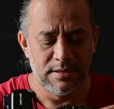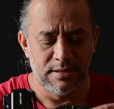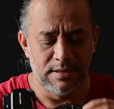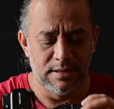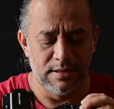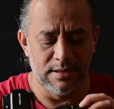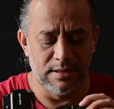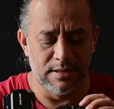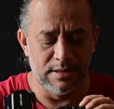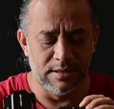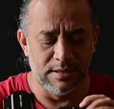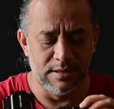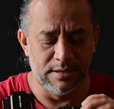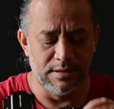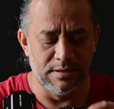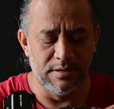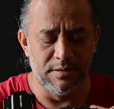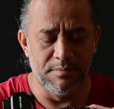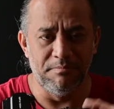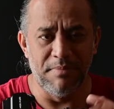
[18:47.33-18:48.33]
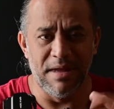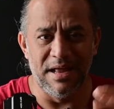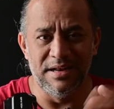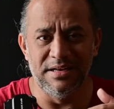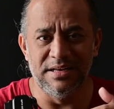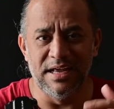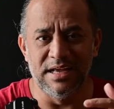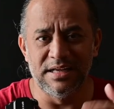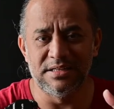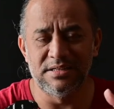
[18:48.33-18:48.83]

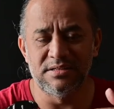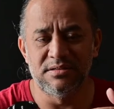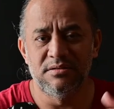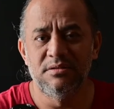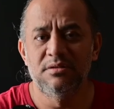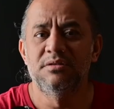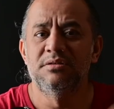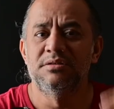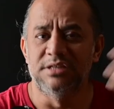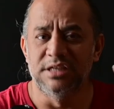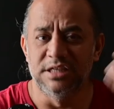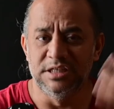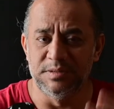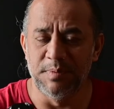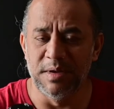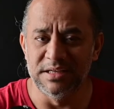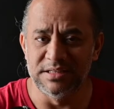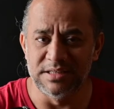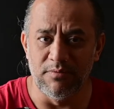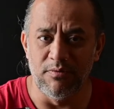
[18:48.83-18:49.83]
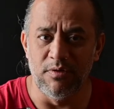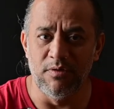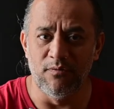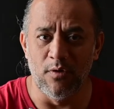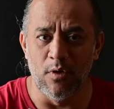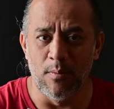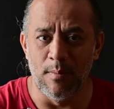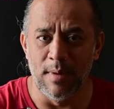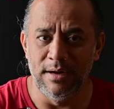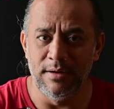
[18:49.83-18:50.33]
Pentax 6x7
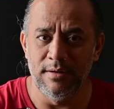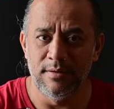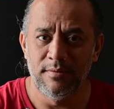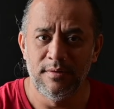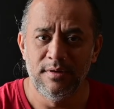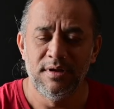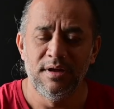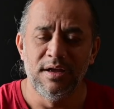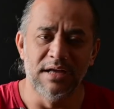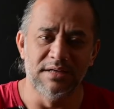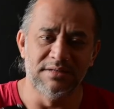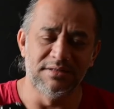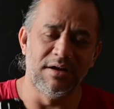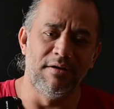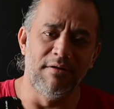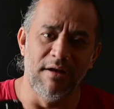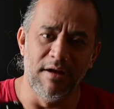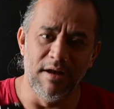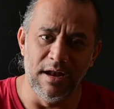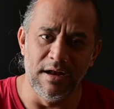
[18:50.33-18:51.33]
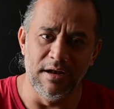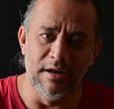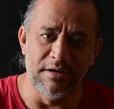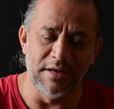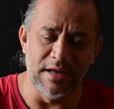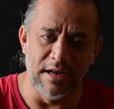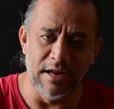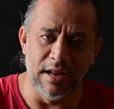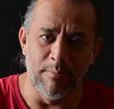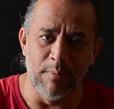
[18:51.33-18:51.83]
format. It's
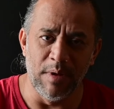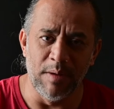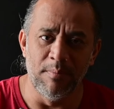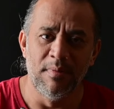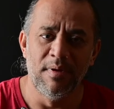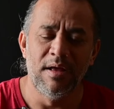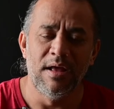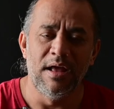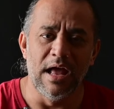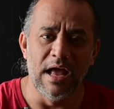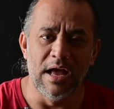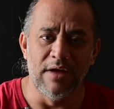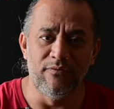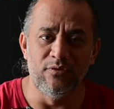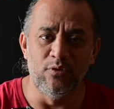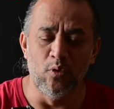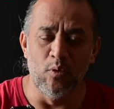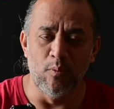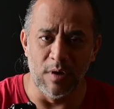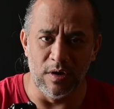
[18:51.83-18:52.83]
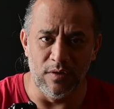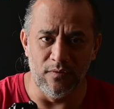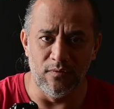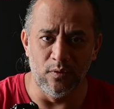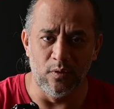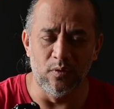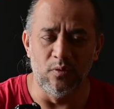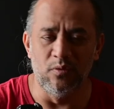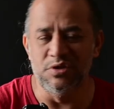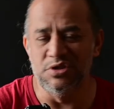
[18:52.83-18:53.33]
110mm
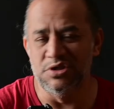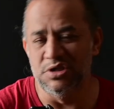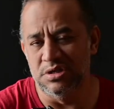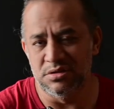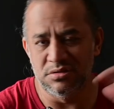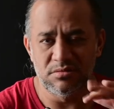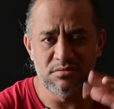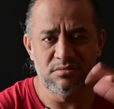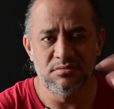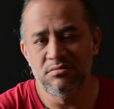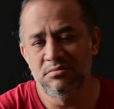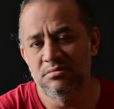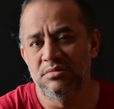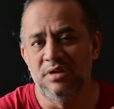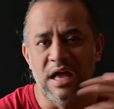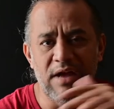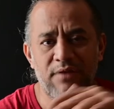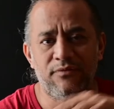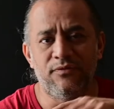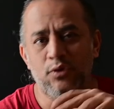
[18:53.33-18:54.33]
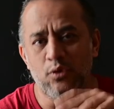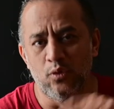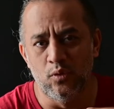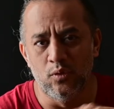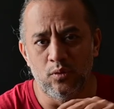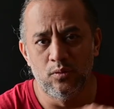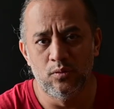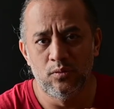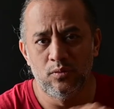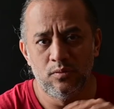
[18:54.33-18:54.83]
f2.4, which is f2
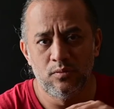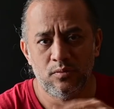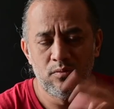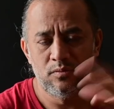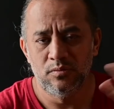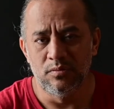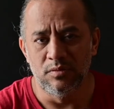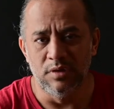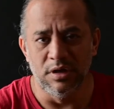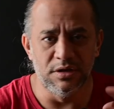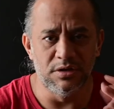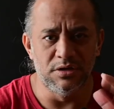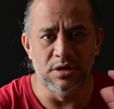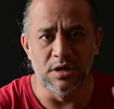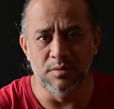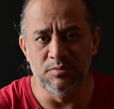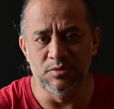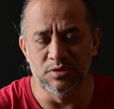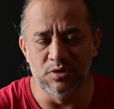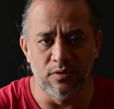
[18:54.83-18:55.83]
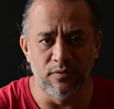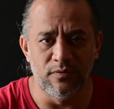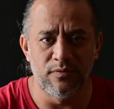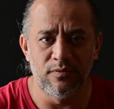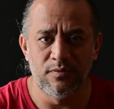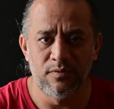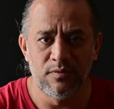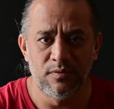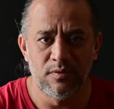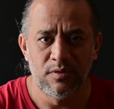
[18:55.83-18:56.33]
in terms of
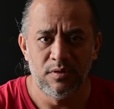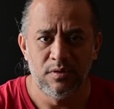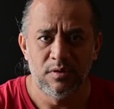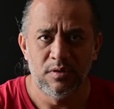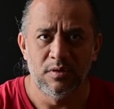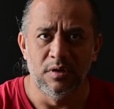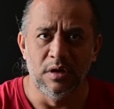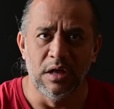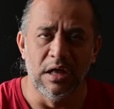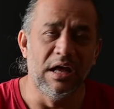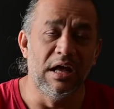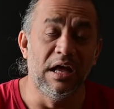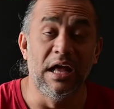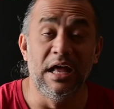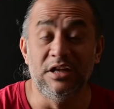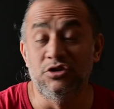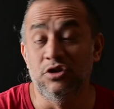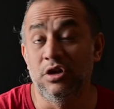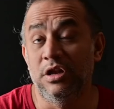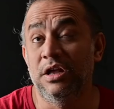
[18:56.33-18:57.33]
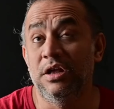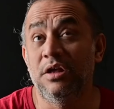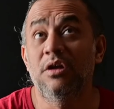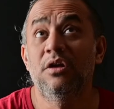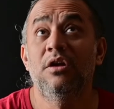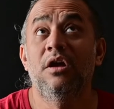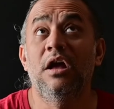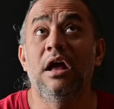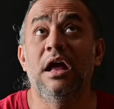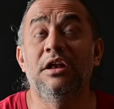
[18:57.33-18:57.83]
actually
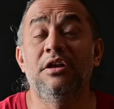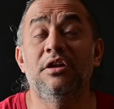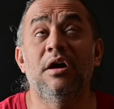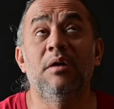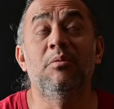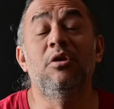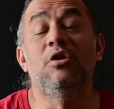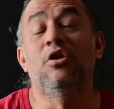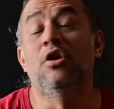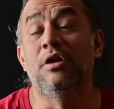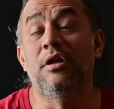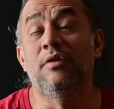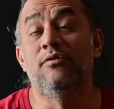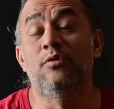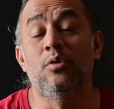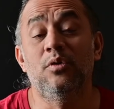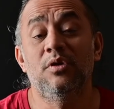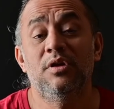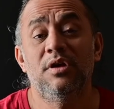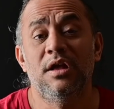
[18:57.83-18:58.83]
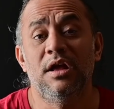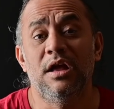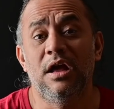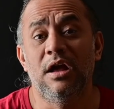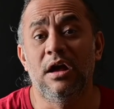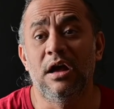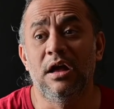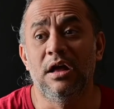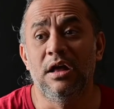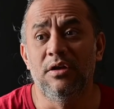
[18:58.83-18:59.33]
in terms of not f2
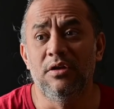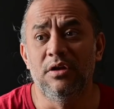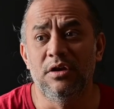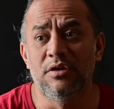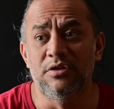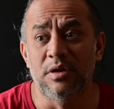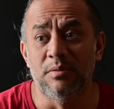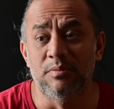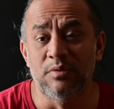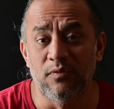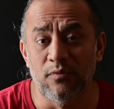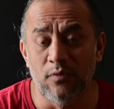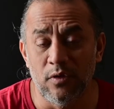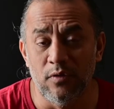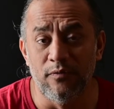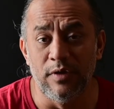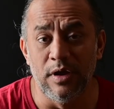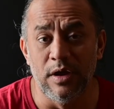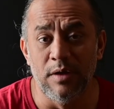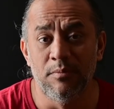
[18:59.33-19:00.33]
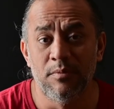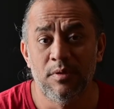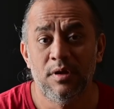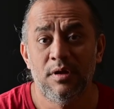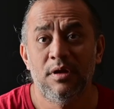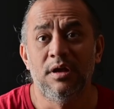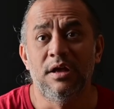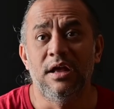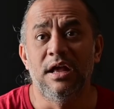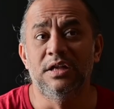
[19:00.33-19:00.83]
in terms of full frame
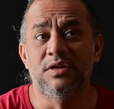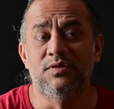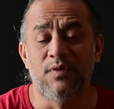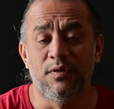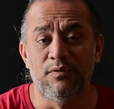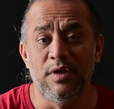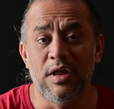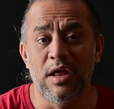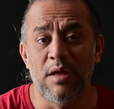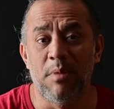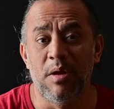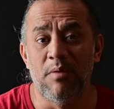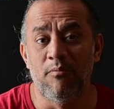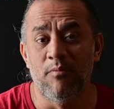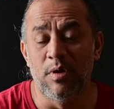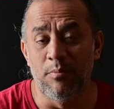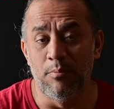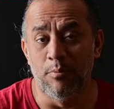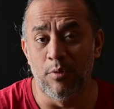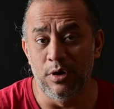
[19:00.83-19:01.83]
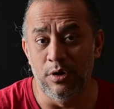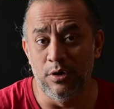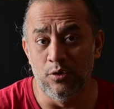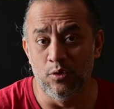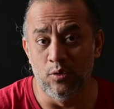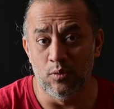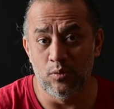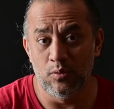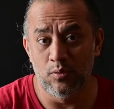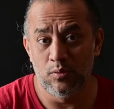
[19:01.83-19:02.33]
it's 50mm
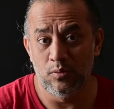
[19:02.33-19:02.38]
1.2,